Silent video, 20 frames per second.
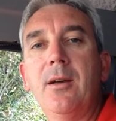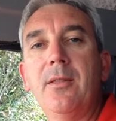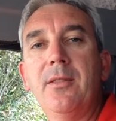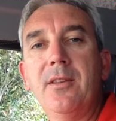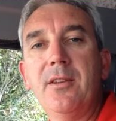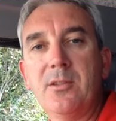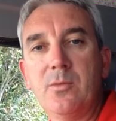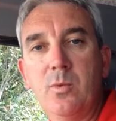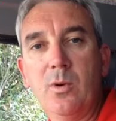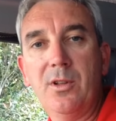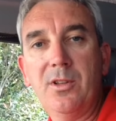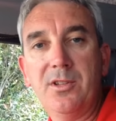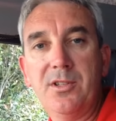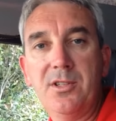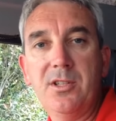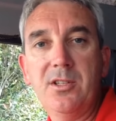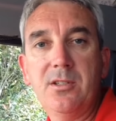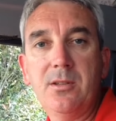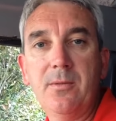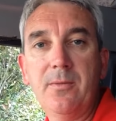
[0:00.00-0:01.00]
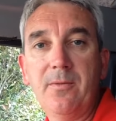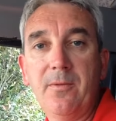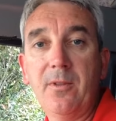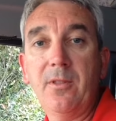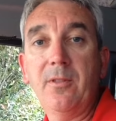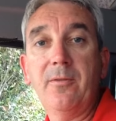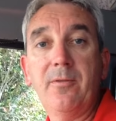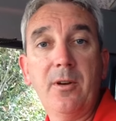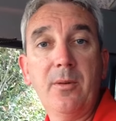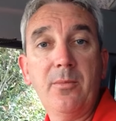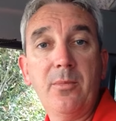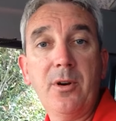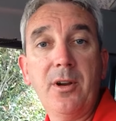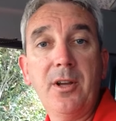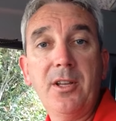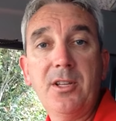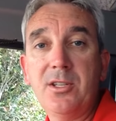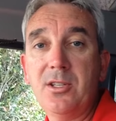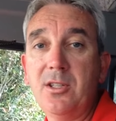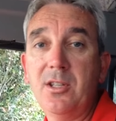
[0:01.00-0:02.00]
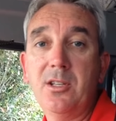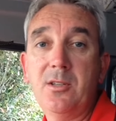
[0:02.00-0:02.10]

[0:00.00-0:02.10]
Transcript: There's one system for the front brakes and